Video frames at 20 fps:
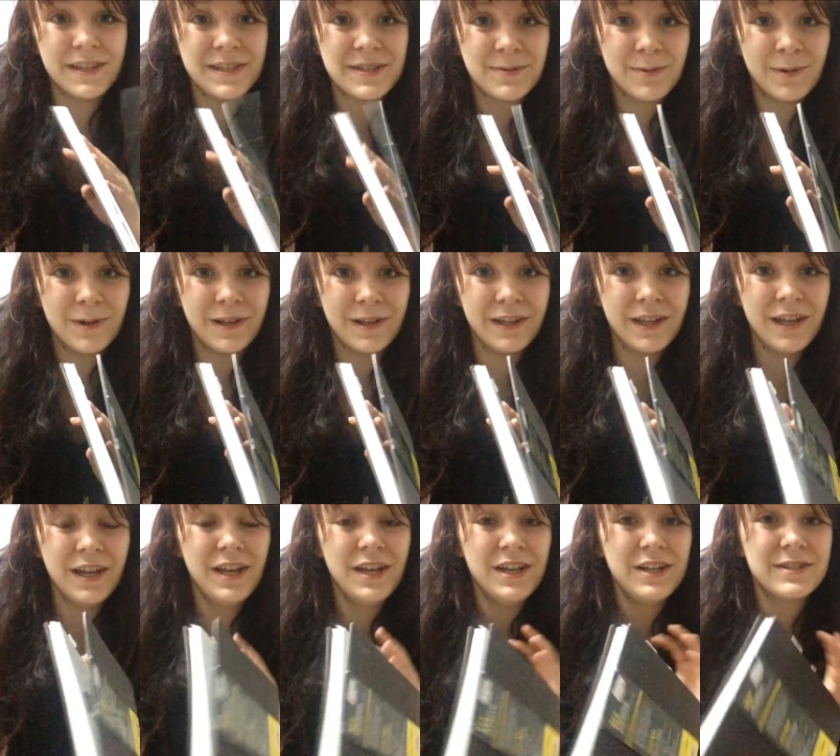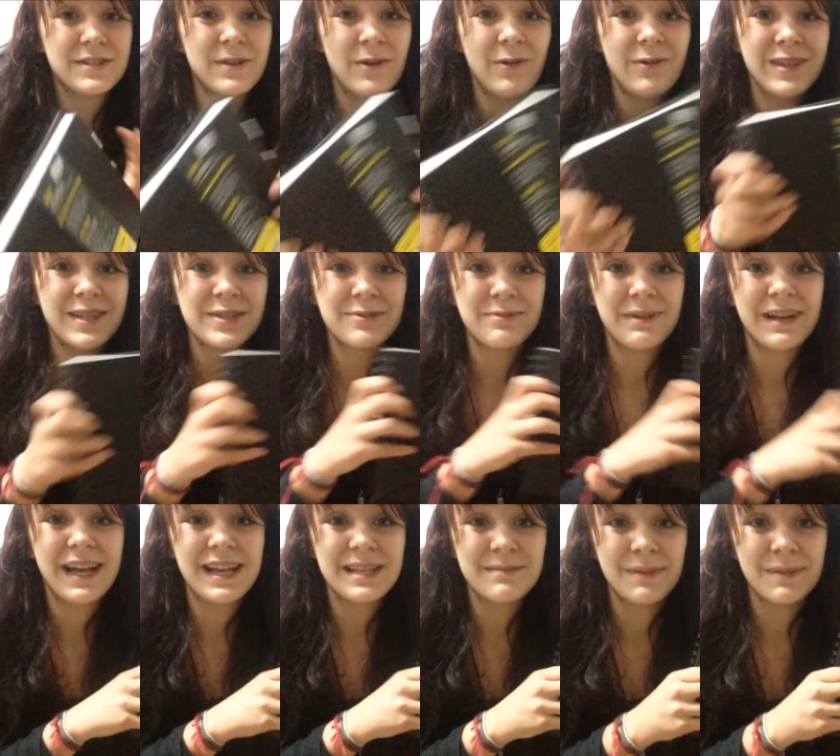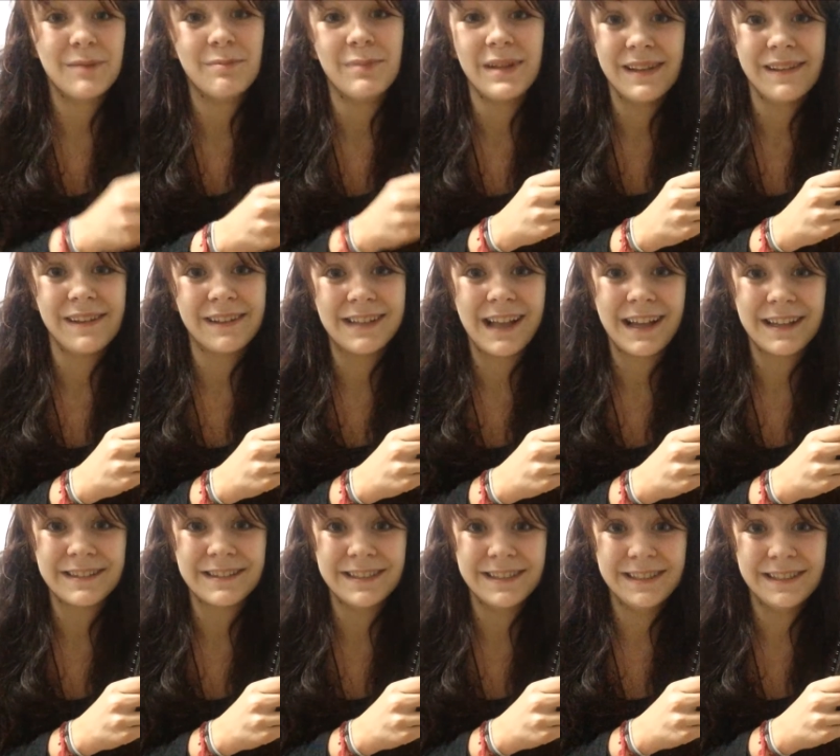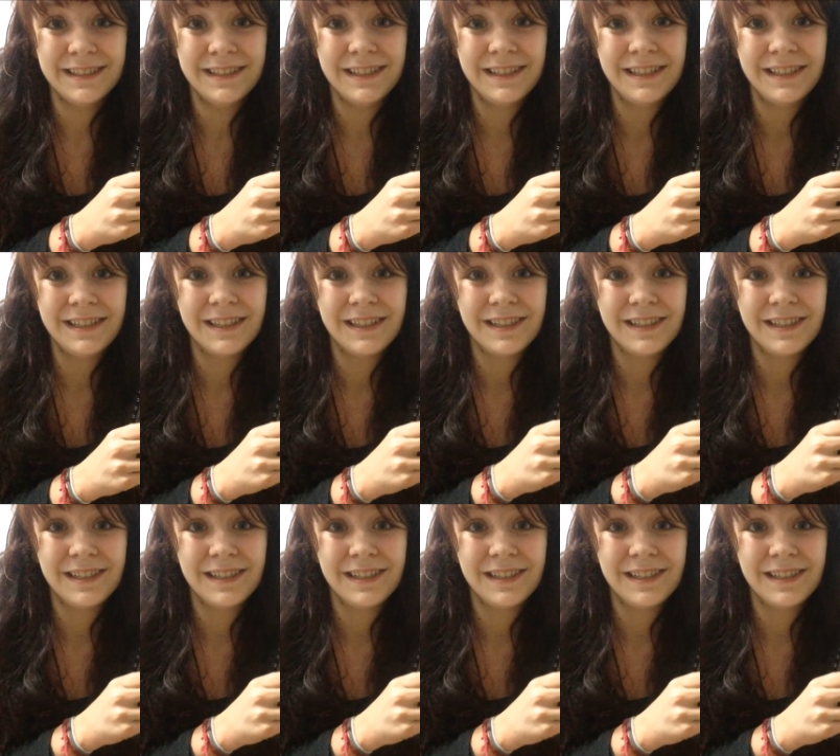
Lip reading: this one, so this one has been a bit neglected.